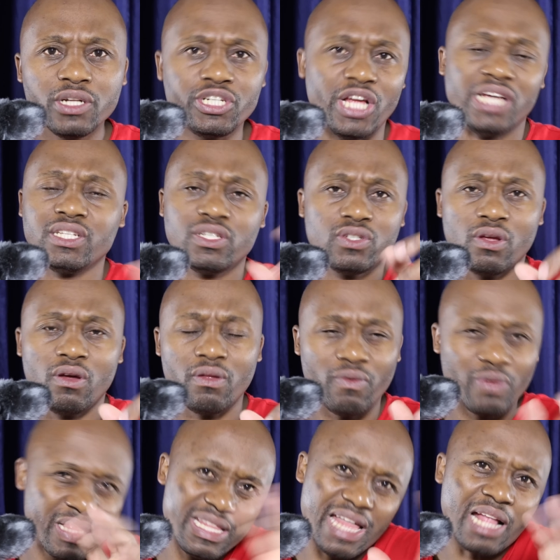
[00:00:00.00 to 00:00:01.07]
Just
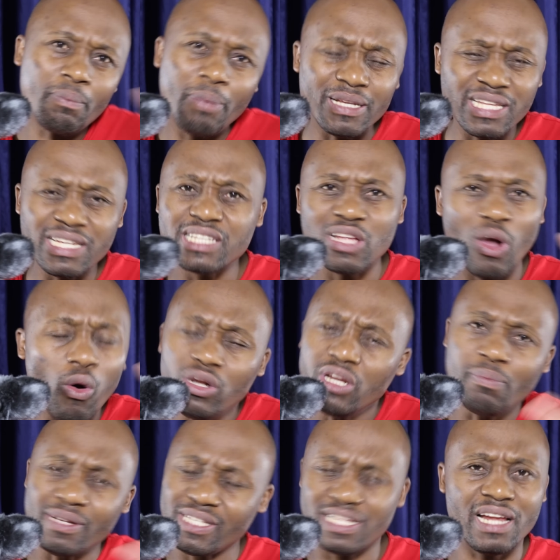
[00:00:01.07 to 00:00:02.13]
that person is the only
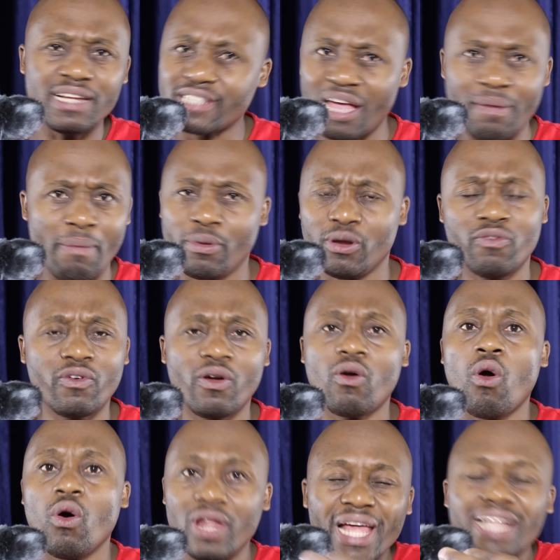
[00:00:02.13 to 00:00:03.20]
person that is capable of
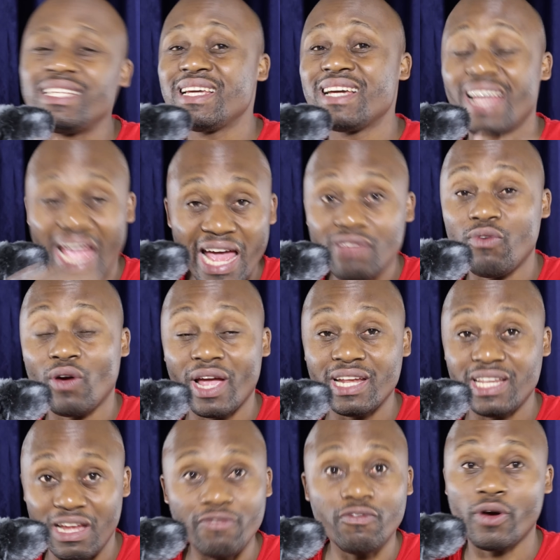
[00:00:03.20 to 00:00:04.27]
collecting
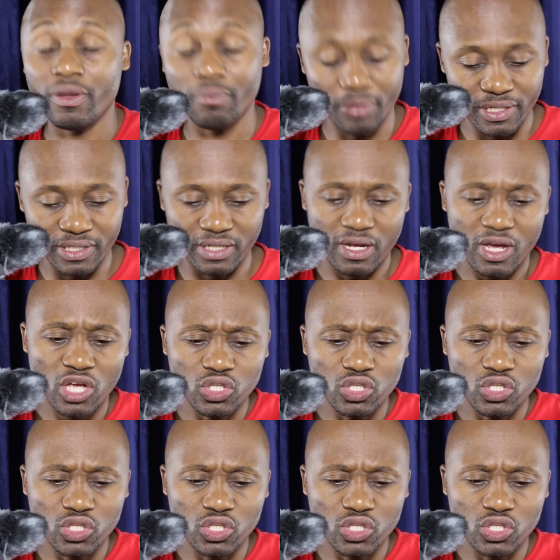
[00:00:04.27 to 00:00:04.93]
Advocate Teffo in prison.